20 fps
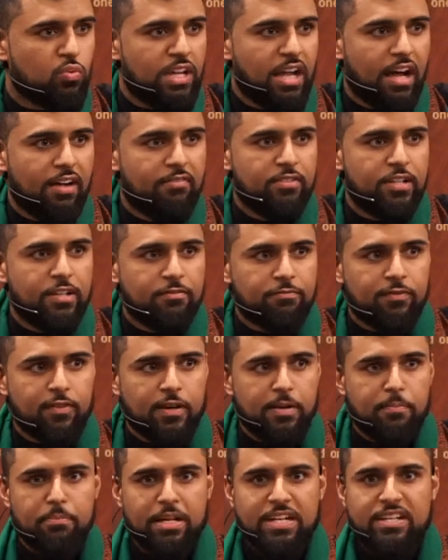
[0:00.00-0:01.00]
We have
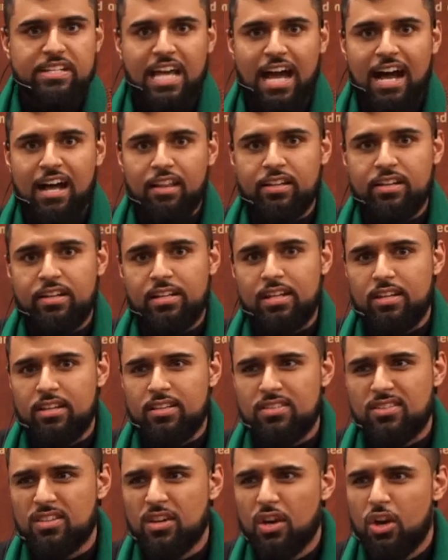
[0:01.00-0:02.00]
different
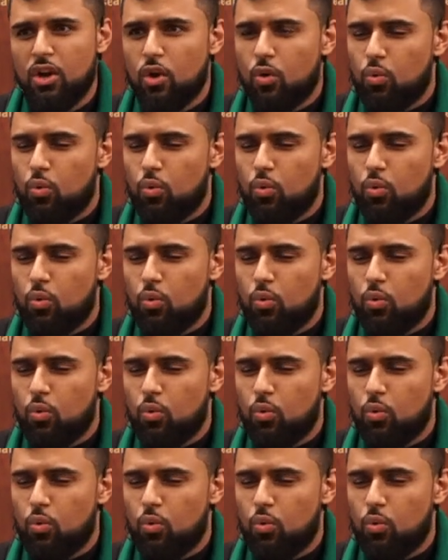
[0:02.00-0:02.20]
mentalities.